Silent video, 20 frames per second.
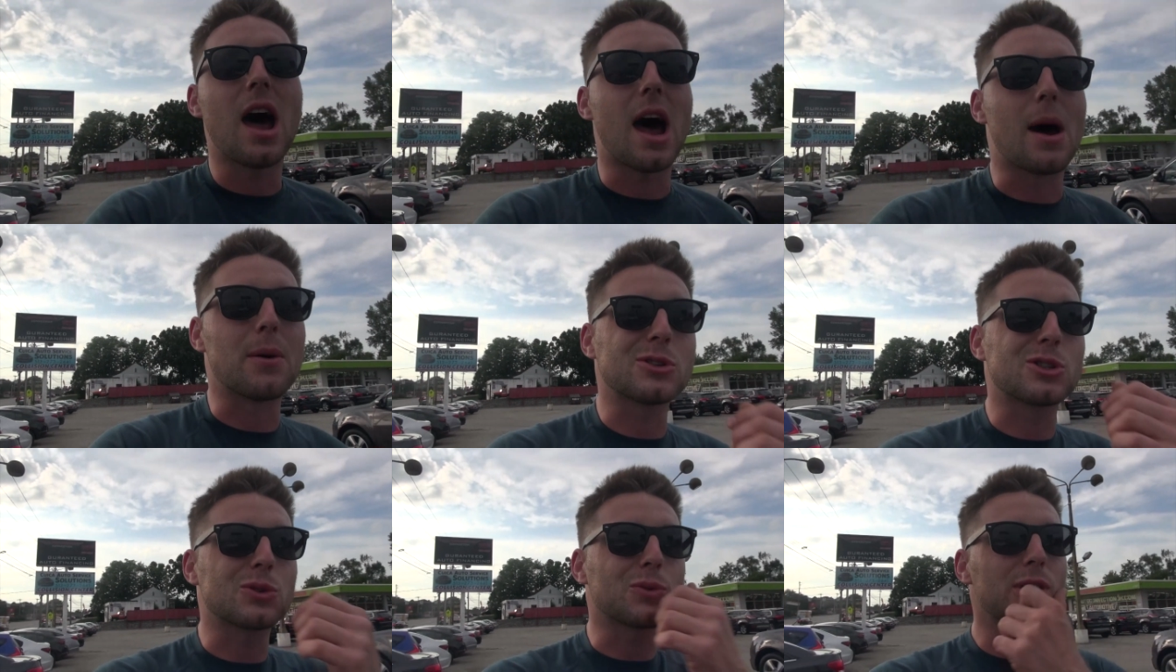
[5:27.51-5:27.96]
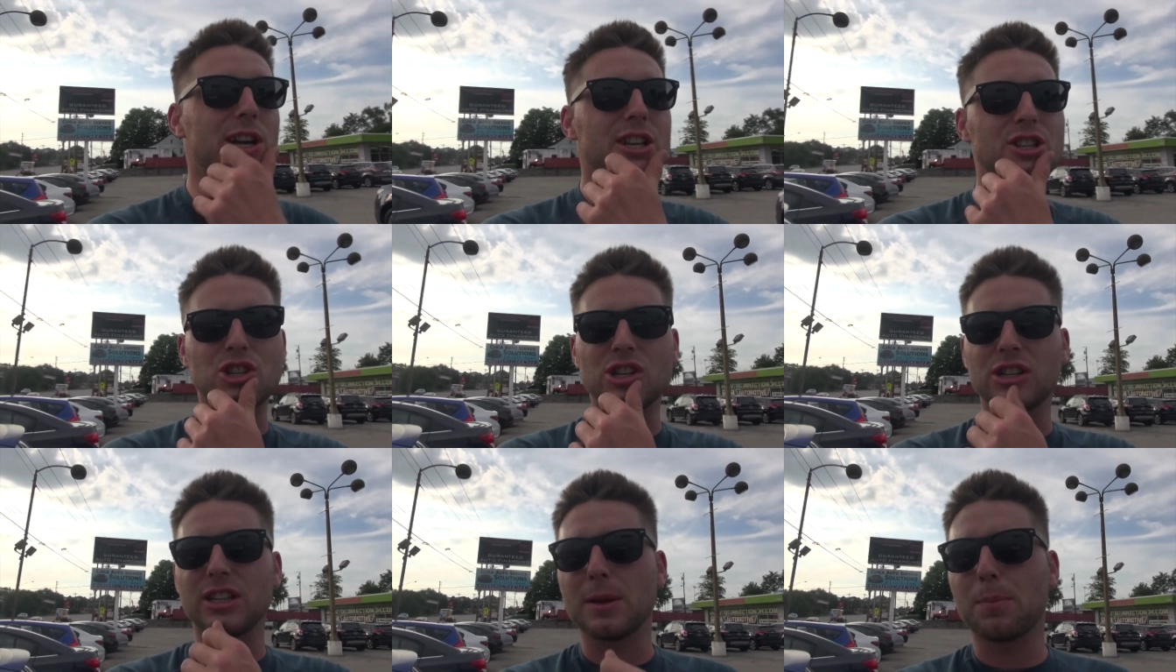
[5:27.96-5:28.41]
I was
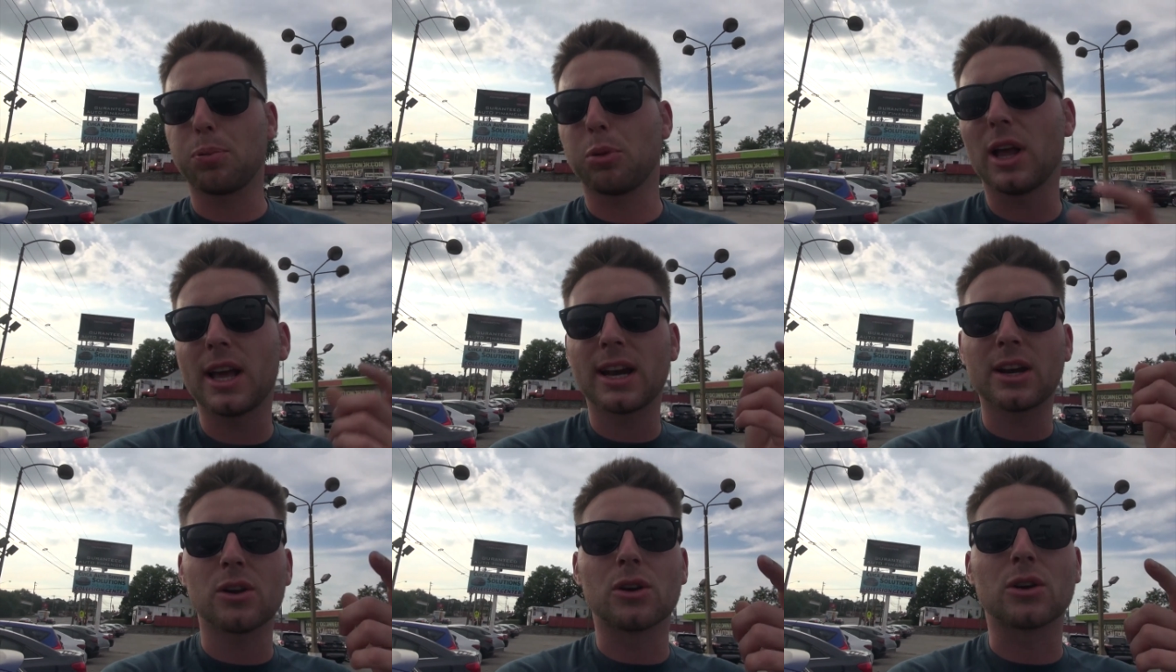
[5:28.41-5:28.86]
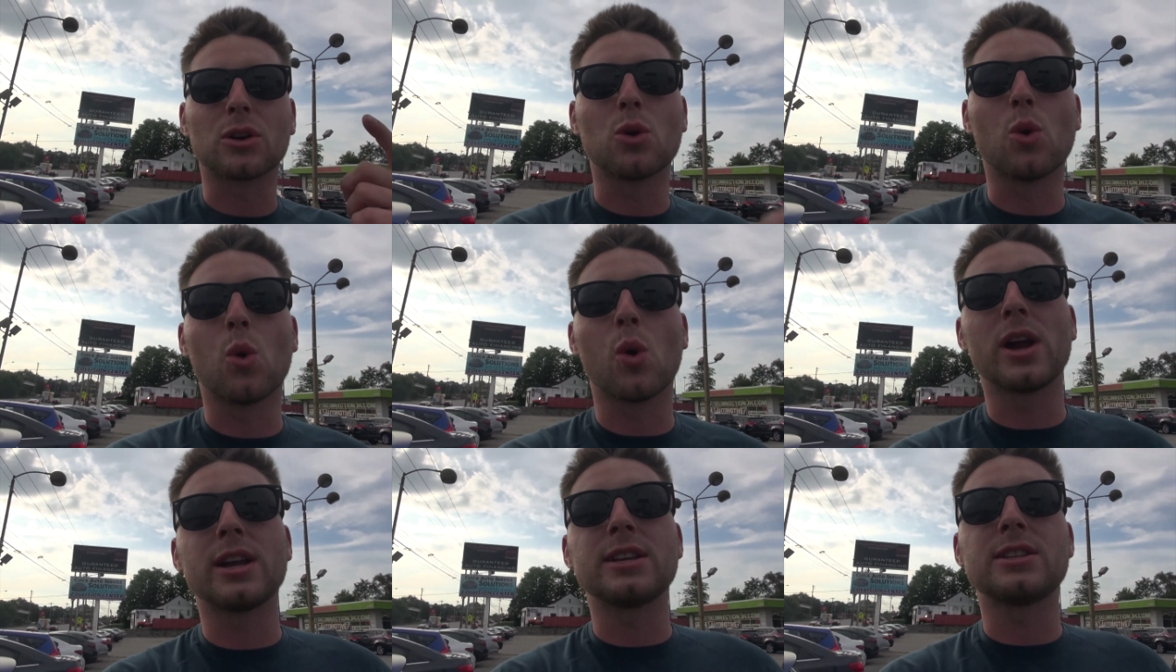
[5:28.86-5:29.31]
originally planning on
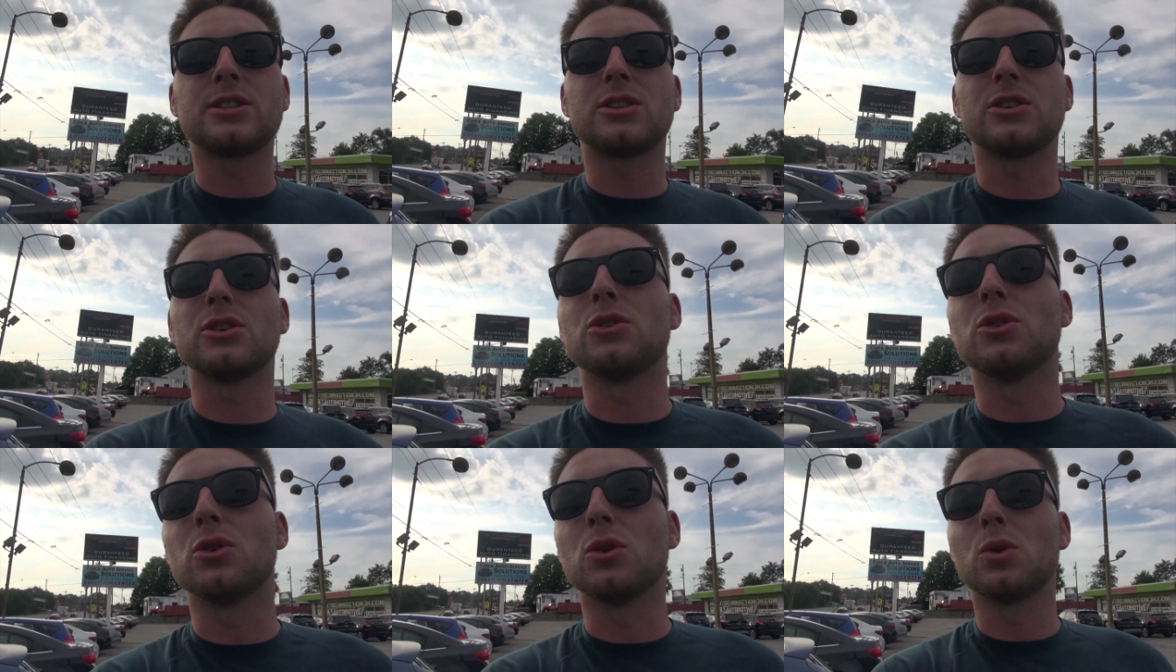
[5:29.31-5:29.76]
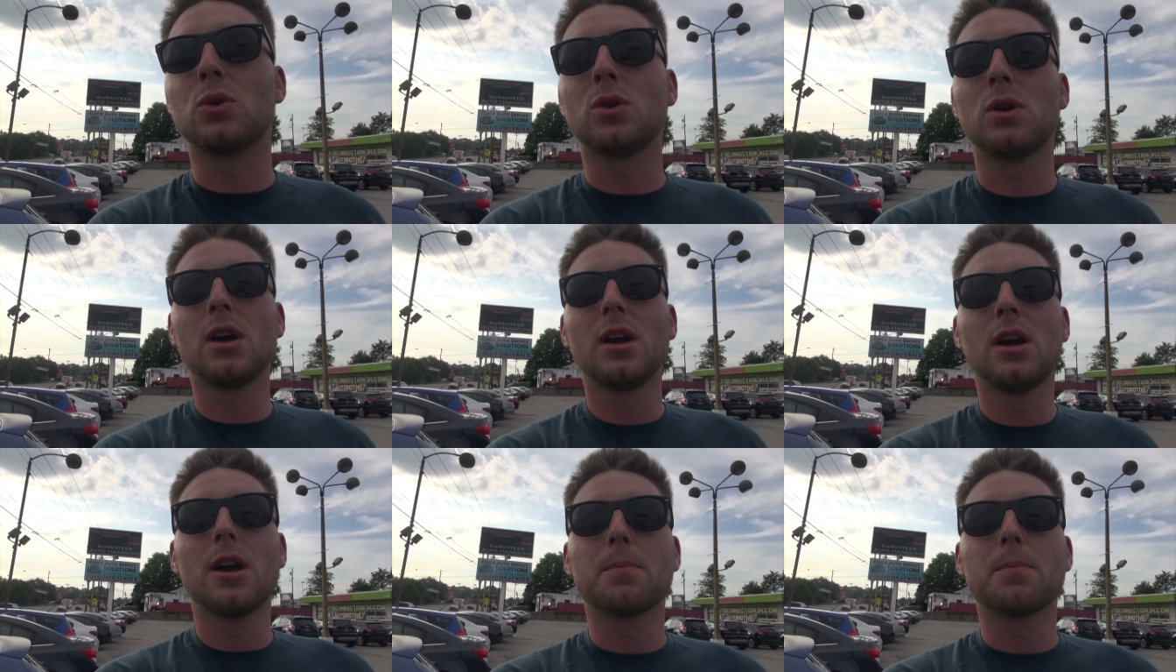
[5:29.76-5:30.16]
going to